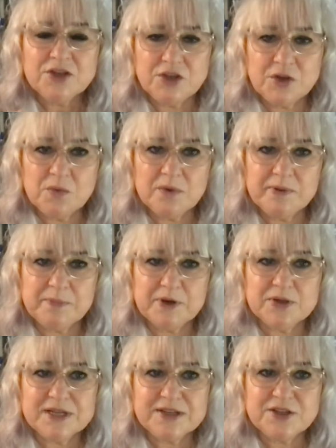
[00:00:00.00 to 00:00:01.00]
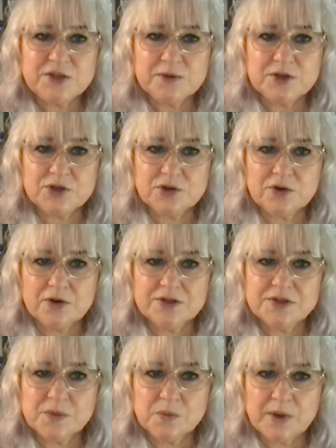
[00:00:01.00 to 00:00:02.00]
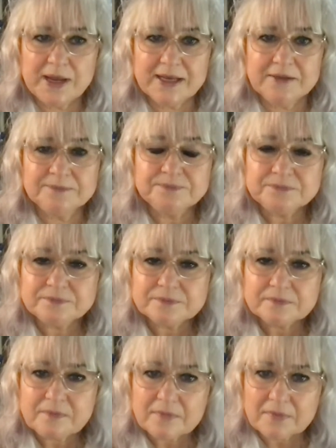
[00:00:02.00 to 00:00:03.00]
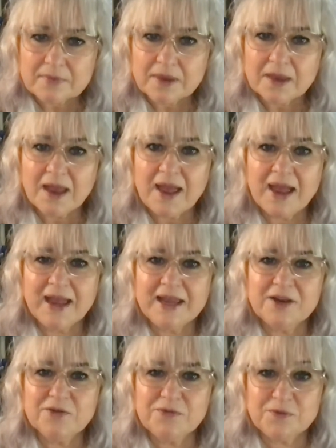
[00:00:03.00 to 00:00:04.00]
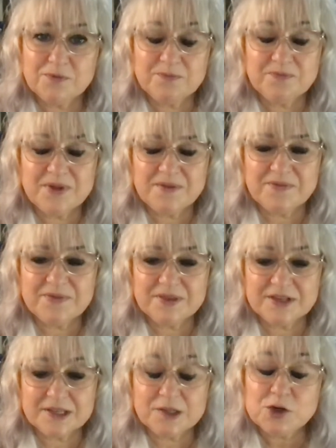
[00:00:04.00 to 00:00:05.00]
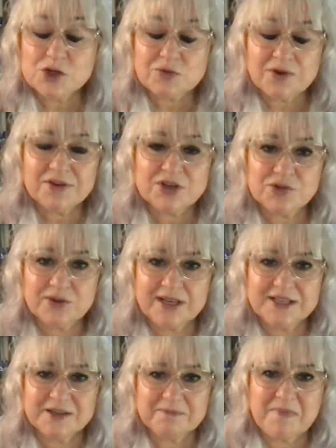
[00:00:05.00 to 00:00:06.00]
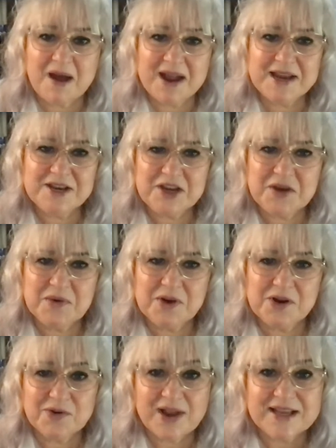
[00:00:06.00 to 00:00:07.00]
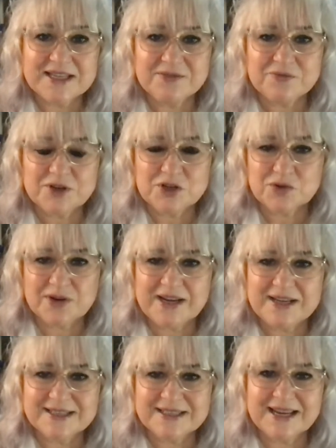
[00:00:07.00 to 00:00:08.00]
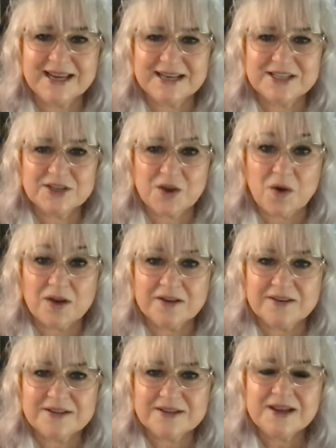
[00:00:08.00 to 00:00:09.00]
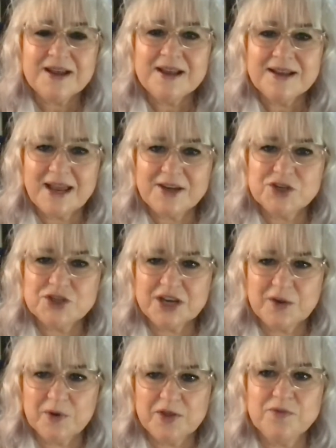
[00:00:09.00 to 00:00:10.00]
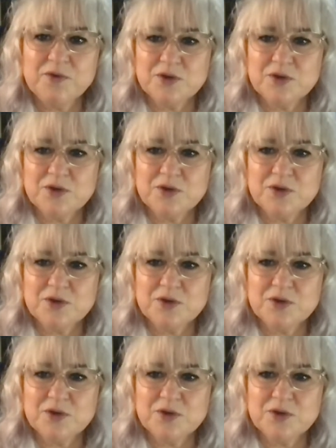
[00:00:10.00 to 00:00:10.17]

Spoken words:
you will be put into a draw to win a luxury retreat at my new creative retreat in Scotland next year with